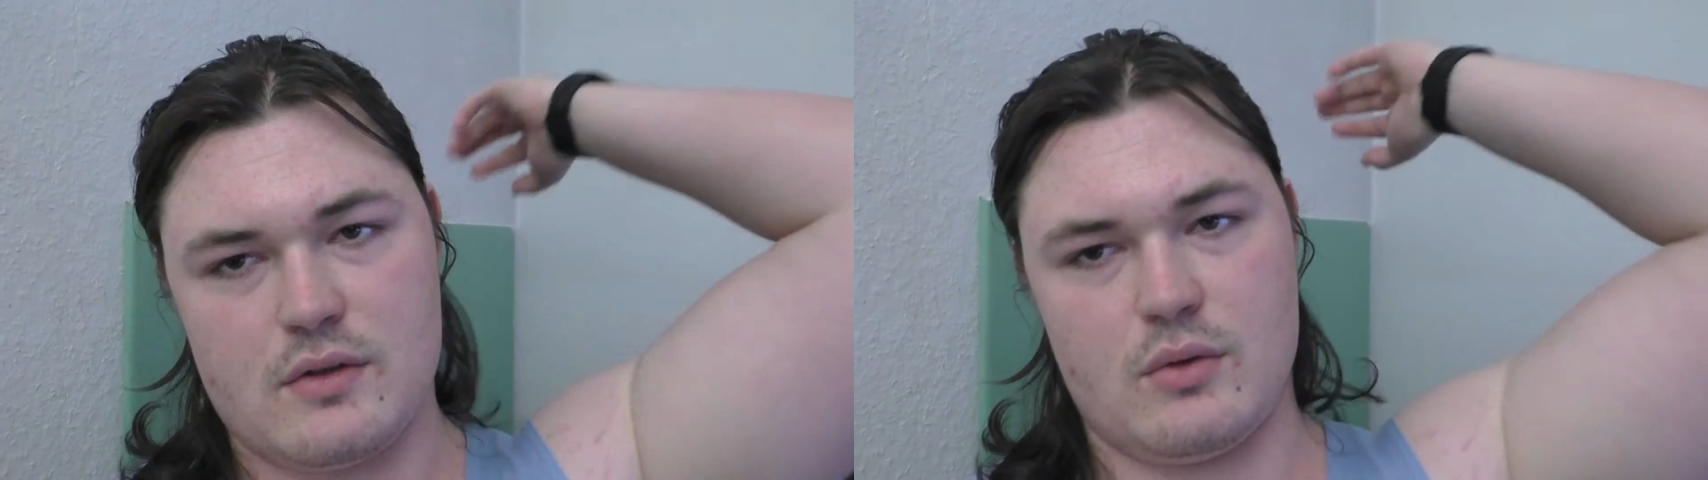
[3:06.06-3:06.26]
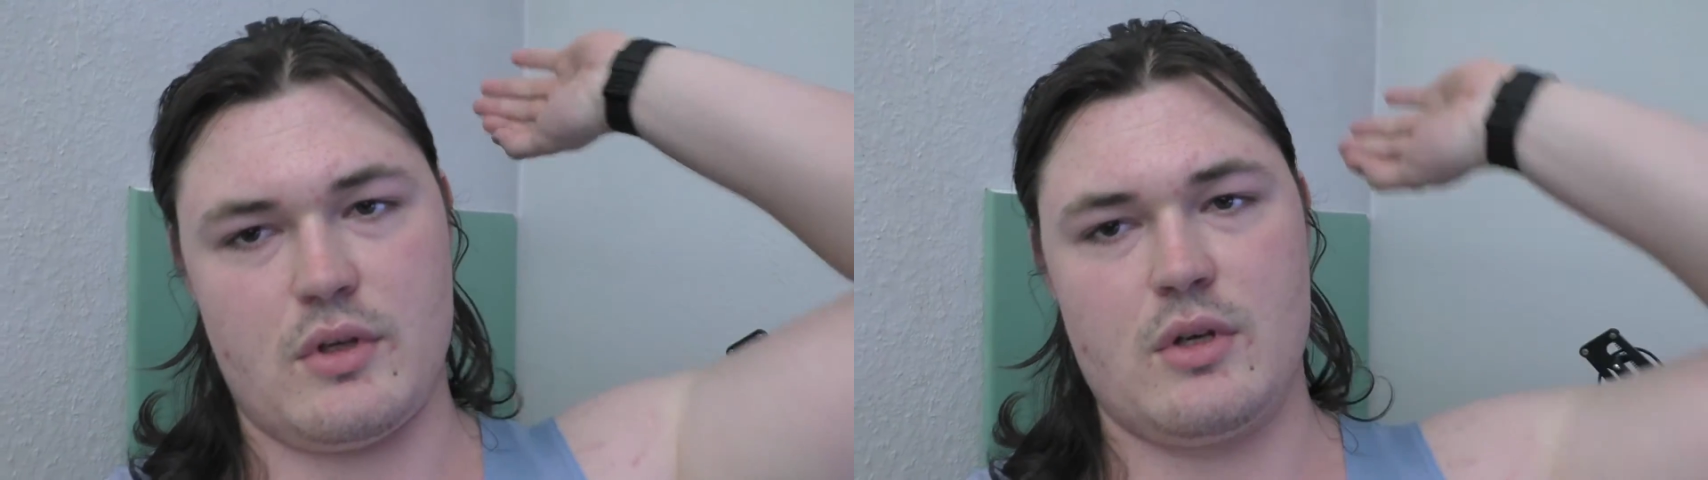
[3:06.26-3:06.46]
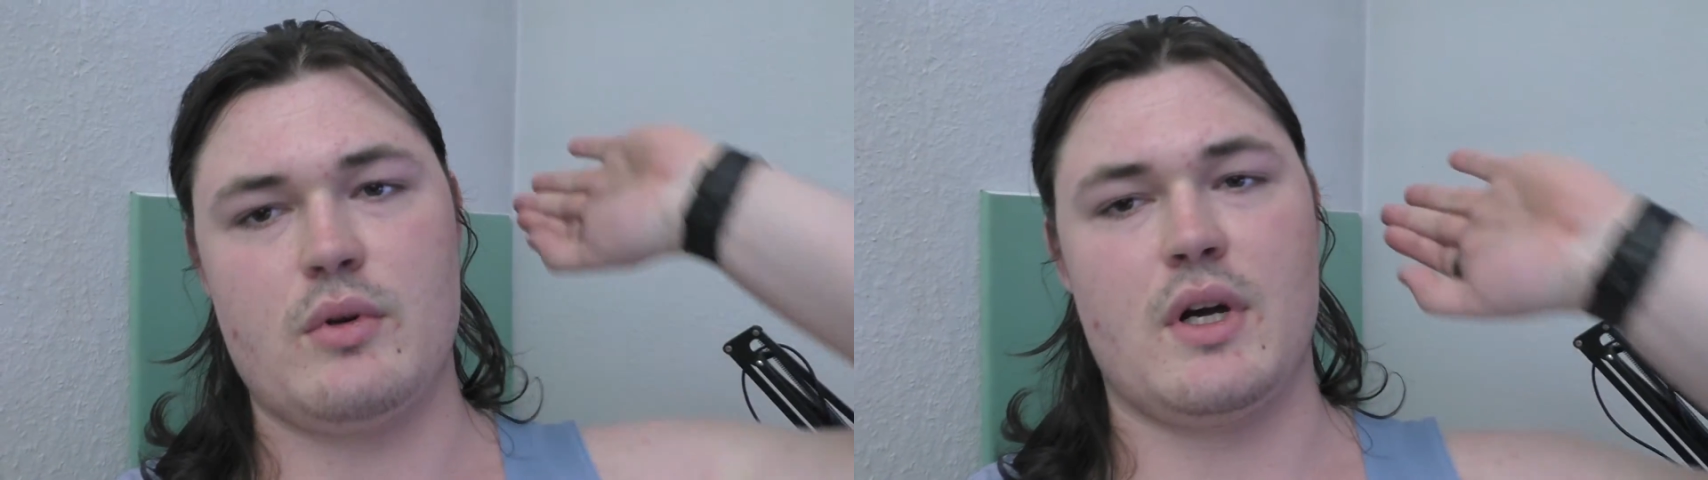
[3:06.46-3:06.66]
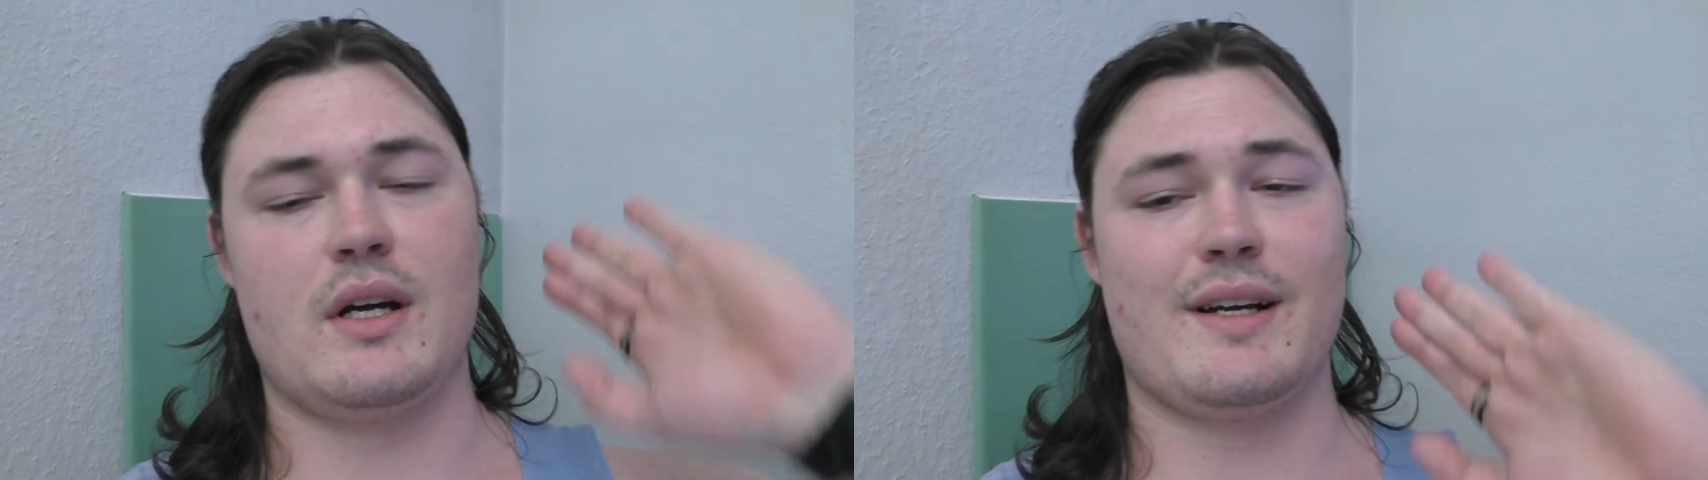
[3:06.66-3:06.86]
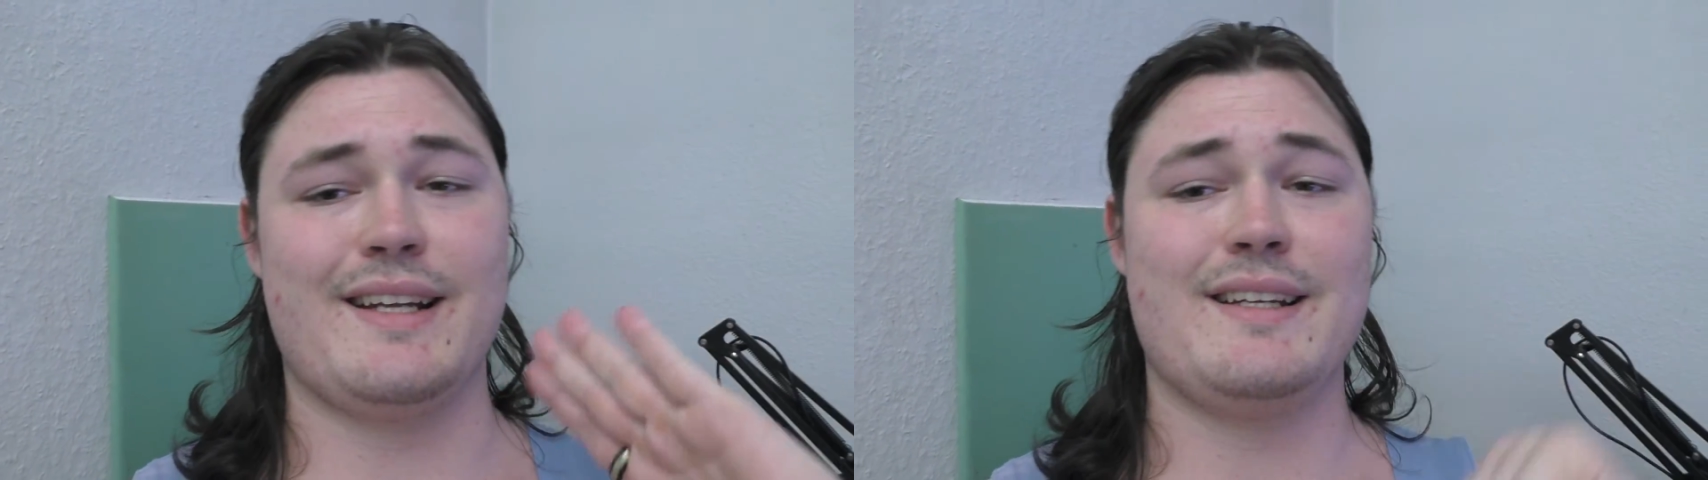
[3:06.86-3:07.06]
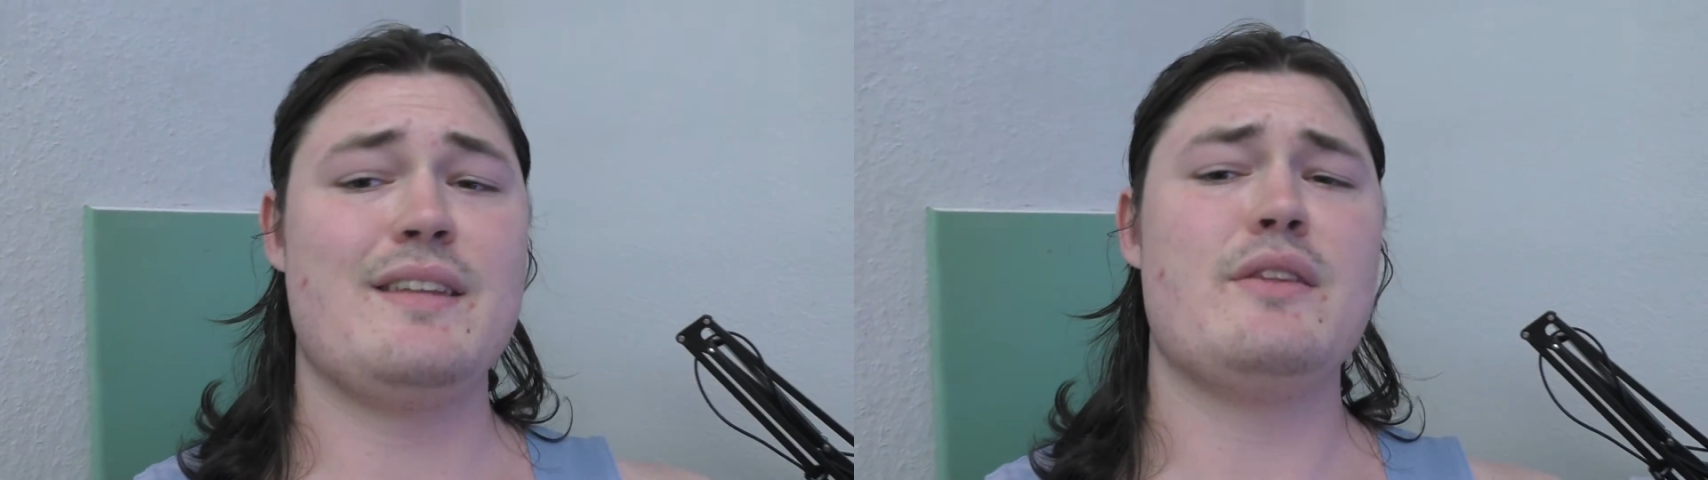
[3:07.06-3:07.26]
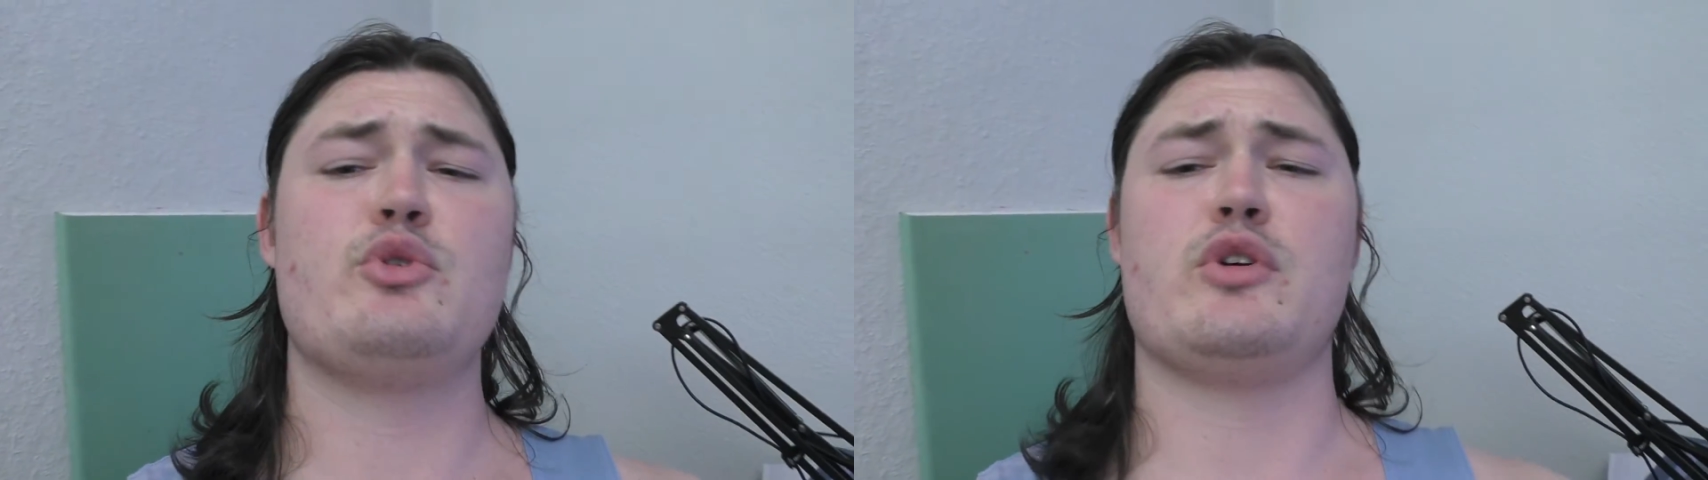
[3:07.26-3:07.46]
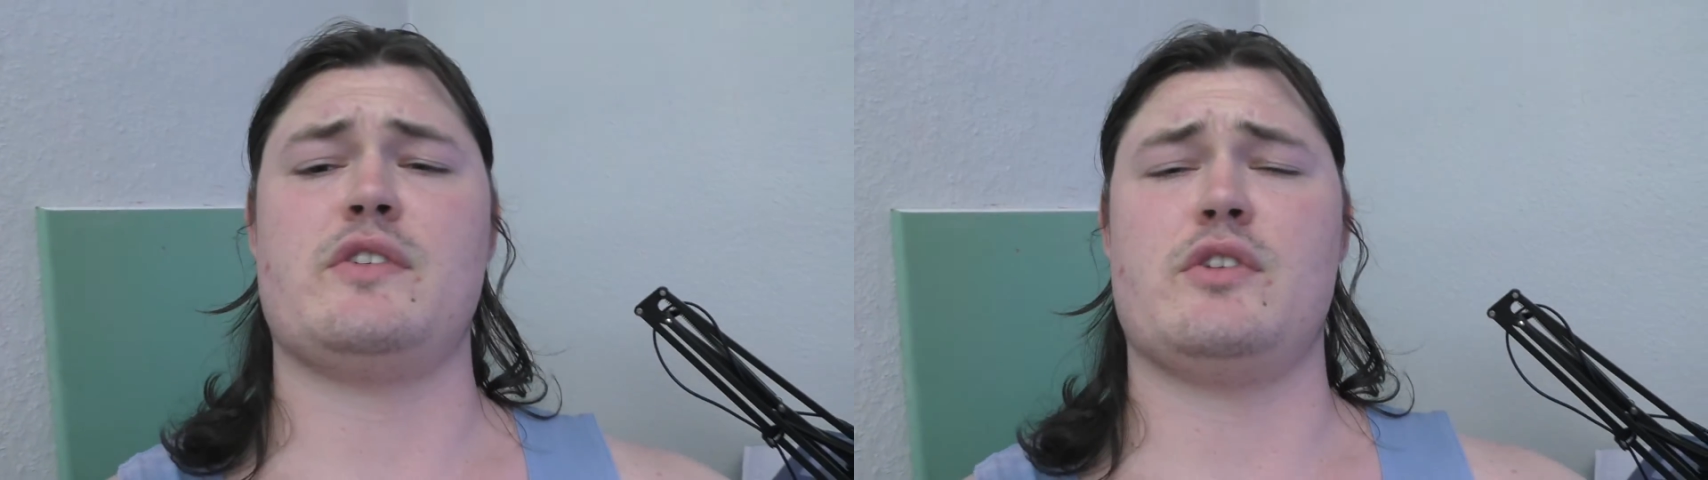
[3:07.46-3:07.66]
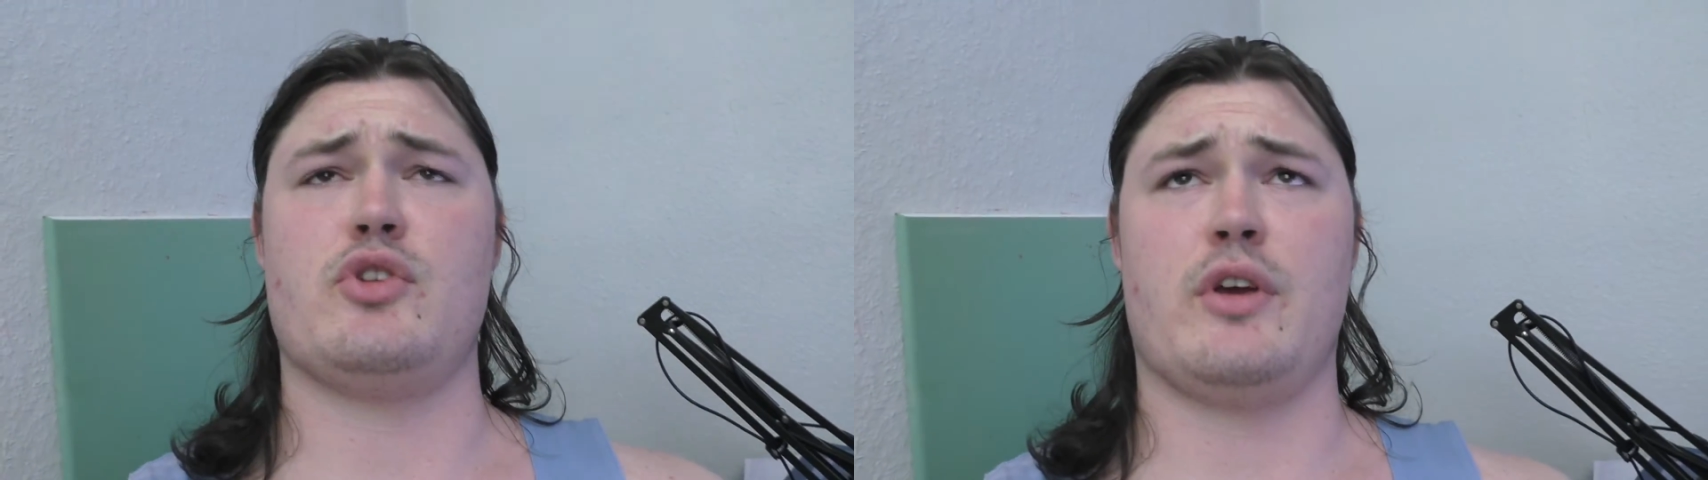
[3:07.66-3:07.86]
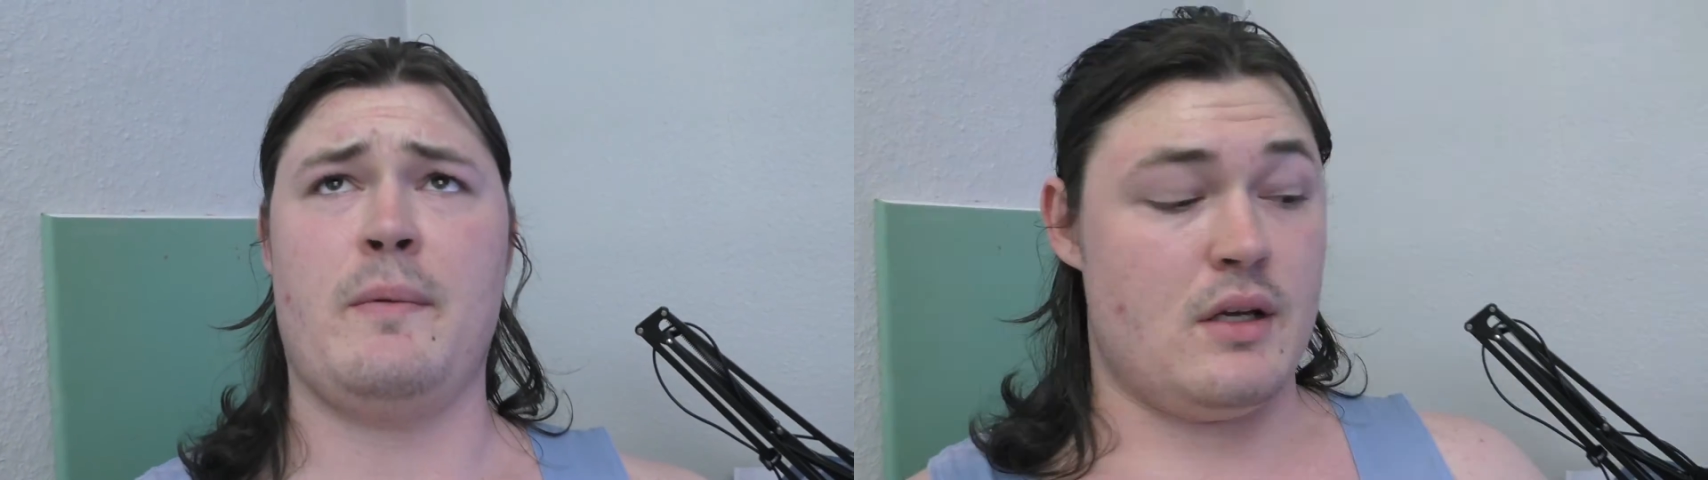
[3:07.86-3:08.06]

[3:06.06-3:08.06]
So here we are again in the trusty chair.